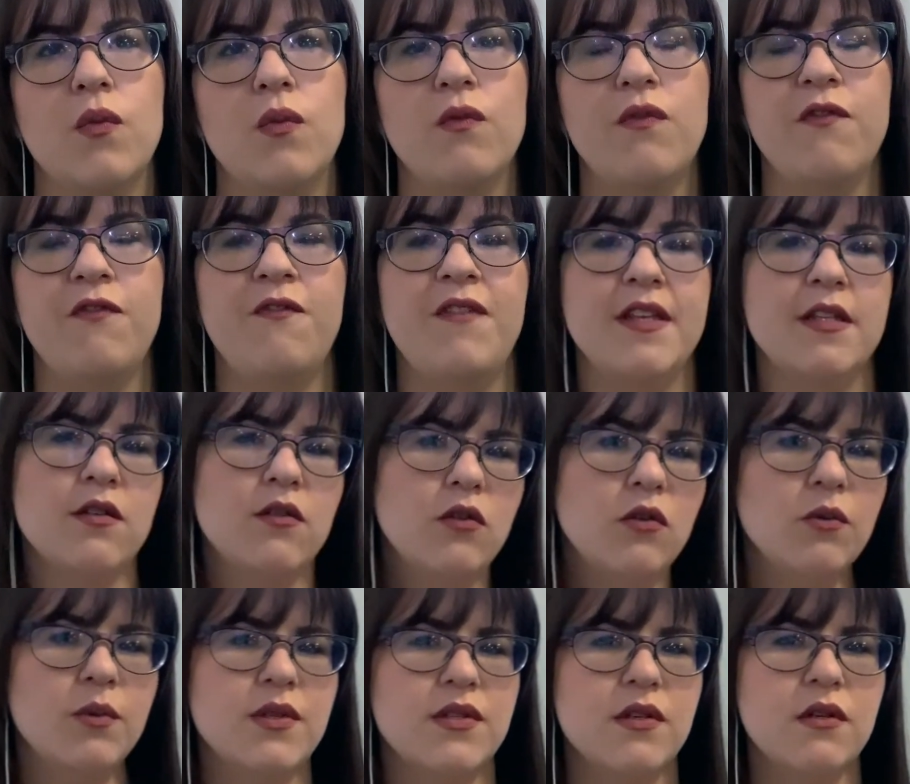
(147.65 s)

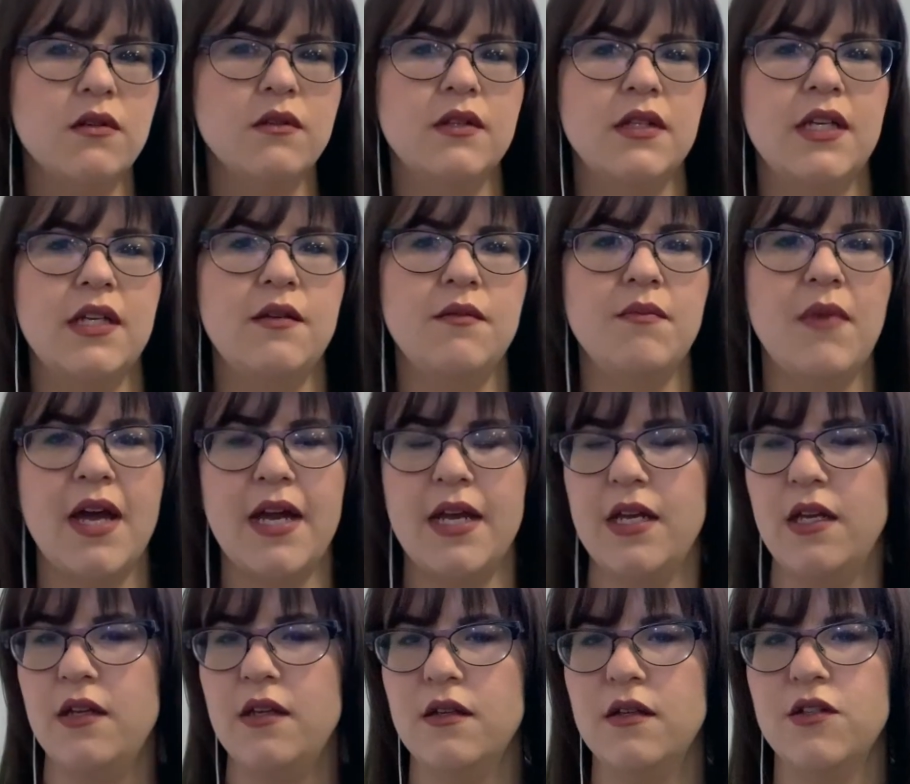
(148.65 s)
physical result in
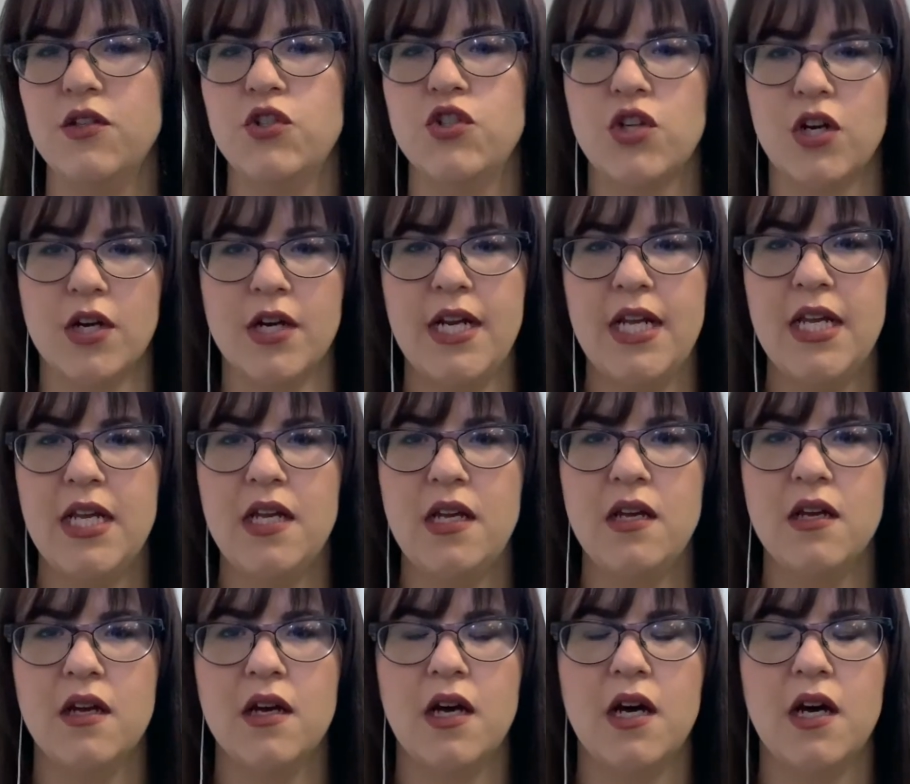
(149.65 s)
my journey,